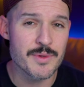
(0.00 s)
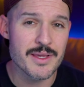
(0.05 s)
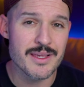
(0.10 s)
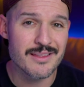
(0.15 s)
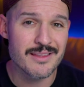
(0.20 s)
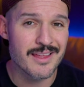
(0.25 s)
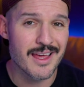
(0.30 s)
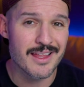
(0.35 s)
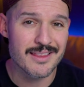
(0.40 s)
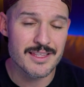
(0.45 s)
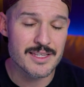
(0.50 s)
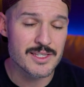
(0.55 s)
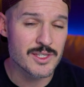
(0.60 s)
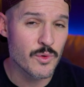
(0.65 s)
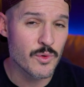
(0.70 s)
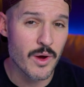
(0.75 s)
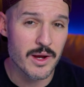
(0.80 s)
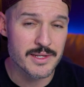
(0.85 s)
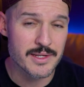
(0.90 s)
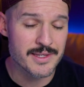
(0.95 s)
me that this
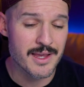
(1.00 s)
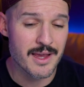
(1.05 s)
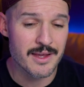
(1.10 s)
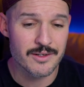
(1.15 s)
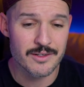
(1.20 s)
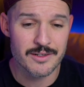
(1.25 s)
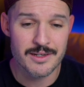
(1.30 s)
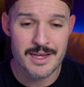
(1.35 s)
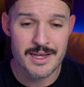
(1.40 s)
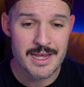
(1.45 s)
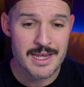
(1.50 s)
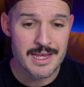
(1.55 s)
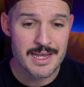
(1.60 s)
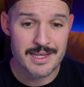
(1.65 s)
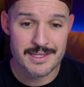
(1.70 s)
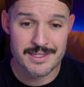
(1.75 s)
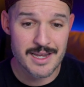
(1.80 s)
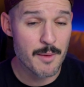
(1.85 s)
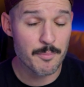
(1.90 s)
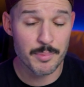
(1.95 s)
UI designer
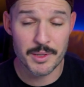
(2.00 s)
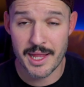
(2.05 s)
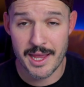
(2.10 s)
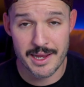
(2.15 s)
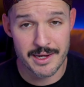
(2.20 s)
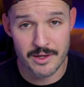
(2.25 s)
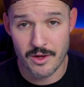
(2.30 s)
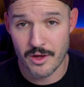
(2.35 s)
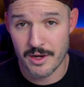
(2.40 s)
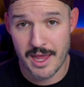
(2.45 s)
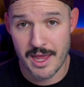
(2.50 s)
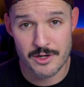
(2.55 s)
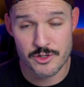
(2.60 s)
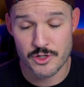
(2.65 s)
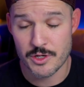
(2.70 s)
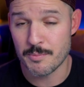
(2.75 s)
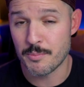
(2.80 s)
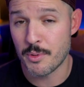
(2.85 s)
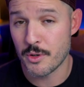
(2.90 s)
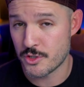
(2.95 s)
is not planning on
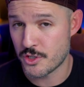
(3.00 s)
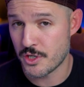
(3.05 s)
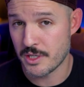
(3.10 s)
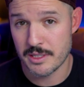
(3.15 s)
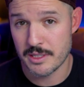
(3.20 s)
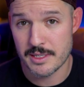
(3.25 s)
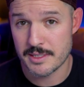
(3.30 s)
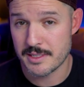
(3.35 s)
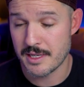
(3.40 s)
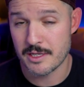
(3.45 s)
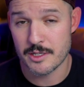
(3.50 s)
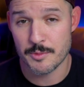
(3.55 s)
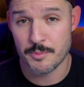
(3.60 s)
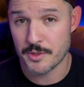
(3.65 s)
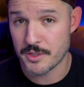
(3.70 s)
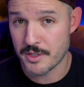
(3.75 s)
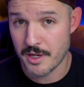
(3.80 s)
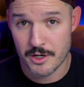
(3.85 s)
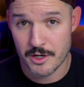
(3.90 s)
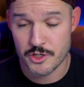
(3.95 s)
actually pushing this into
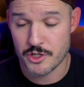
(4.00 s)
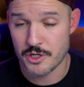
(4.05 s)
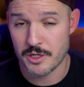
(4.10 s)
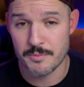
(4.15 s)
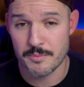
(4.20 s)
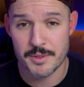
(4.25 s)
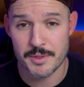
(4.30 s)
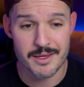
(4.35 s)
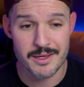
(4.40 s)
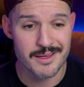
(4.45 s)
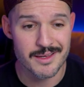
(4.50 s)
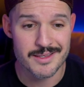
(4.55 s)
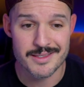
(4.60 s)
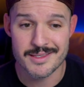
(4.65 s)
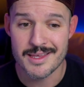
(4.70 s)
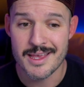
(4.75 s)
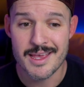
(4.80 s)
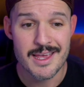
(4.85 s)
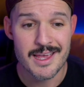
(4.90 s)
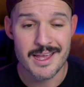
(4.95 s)
production
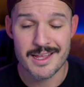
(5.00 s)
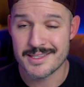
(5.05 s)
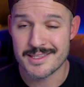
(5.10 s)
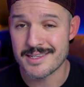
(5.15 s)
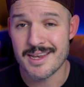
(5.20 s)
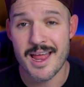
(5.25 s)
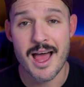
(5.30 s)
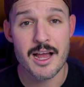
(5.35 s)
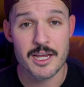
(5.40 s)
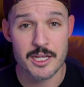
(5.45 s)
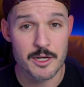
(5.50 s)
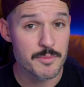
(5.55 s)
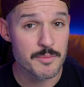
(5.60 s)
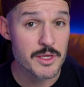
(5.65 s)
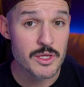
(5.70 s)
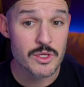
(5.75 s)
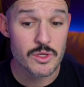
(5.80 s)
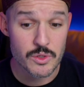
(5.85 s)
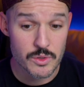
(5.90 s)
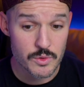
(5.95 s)
because it's not going to be
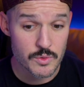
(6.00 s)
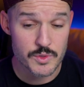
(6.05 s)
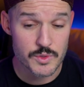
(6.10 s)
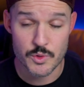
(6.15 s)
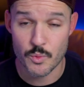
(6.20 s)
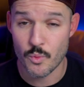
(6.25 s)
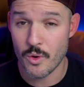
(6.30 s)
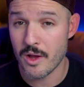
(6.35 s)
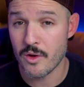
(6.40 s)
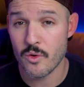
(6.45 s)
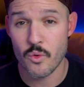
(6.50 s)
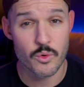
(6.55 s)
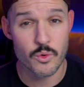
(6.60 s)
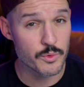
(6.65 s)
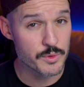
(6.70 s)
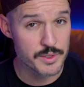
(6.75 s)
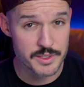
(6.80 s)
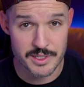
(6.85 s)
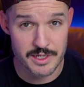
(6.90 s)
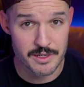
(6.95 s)
used well or
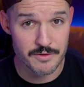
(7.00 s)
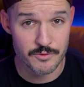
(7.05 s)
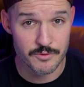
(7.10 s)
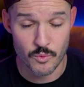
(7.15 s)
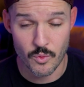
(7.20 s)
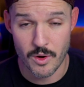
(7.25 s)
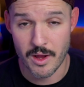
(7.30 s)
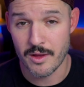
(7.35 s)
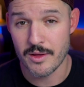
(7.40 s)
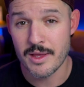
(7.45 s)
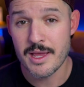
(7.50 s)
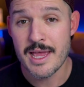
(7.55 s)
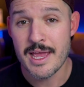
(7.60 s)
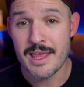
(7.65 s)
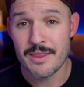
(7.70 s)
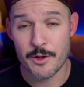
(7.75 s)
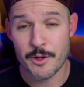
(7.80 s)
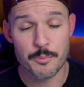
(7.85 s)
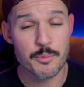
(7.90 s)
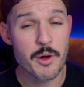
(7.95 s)
received well.
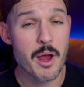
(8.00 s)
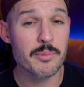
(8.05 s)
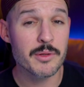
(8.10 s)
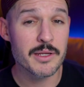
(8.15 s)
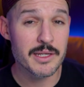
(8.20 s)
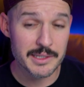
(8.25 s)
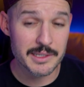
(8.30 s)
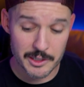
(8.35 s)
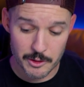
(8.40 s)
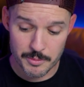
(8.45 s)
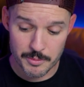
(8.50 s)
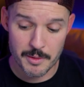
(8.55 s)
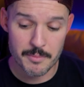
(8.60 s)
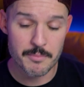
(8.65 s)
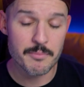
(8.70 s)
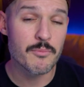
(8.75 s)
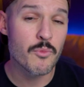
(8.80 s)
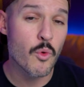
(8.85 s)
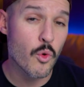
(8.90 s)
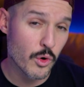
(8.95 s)
They're probably a little bit
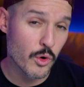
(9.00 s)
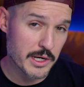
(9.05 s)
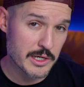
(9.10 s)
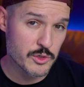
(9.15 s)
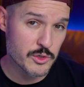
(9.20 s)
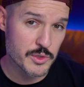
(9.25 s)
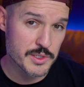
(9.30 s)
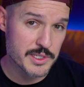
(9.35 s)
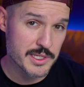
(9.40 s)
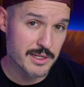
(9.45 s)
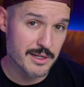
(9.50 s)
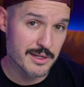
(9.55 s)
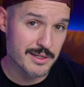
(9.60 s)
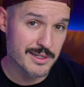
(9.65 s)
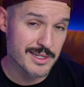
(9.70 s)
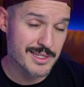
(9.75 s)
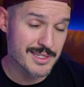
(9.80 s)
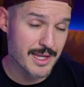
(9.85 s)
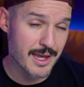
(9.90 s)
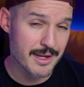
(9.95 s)
more interested in
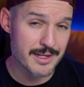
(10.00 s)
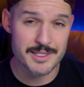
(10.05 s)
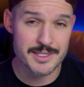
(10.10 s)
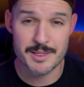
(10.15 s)
designing